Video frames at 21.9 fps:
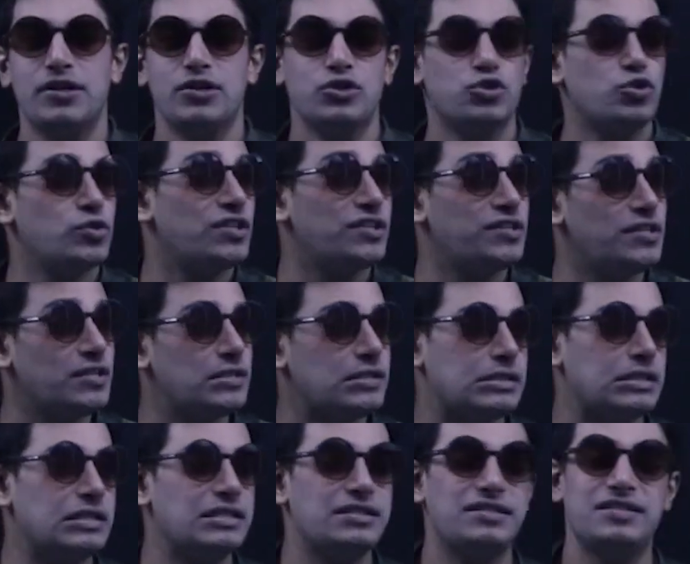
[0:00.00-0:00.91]
So the
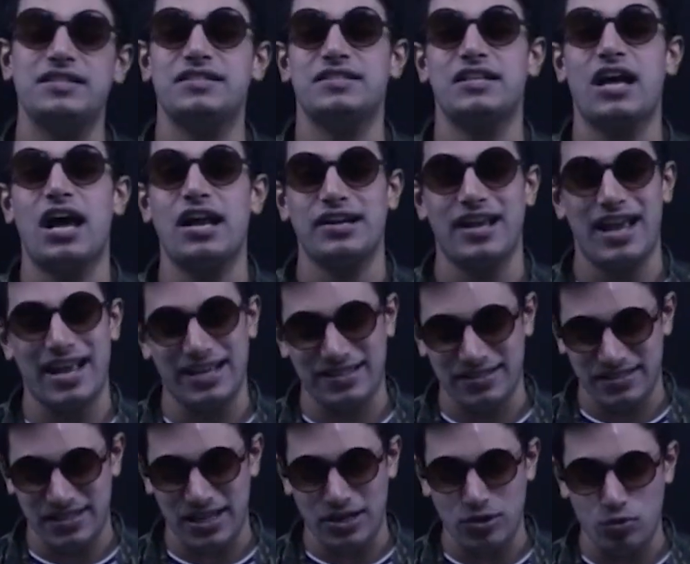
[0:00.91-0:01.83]
distances are
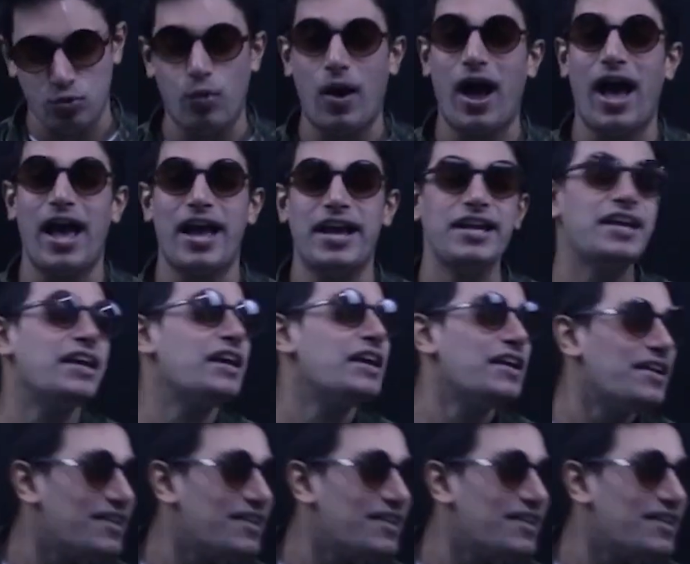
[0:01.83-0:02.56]
X and Y.